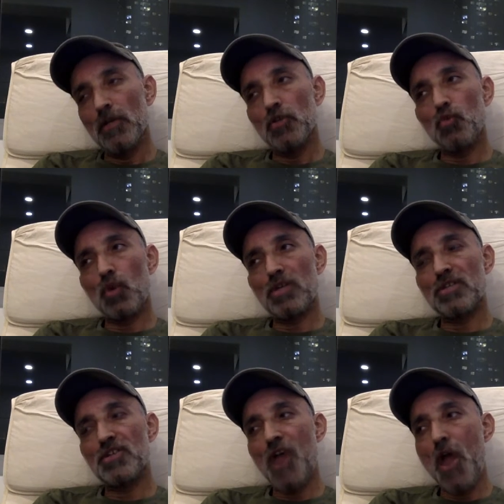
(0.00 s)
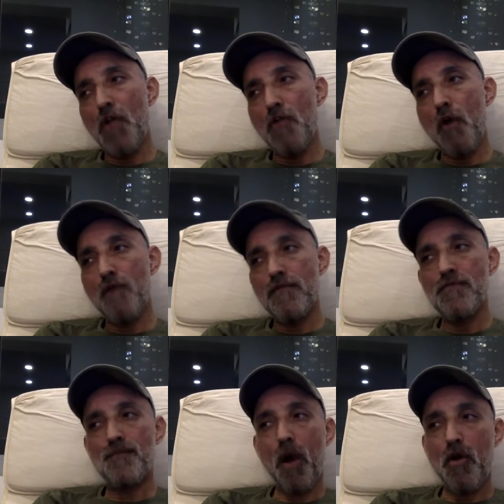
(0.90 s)
Towards the end of this
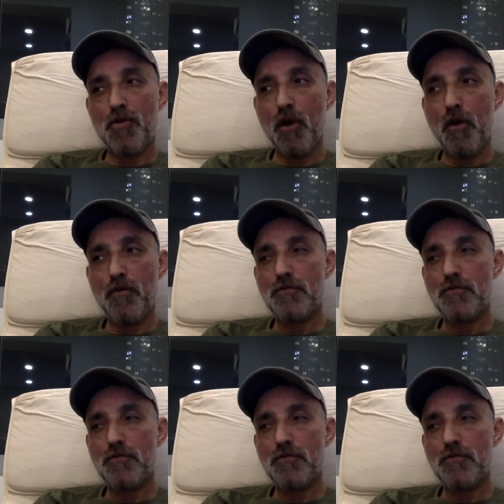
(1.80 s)
podcast.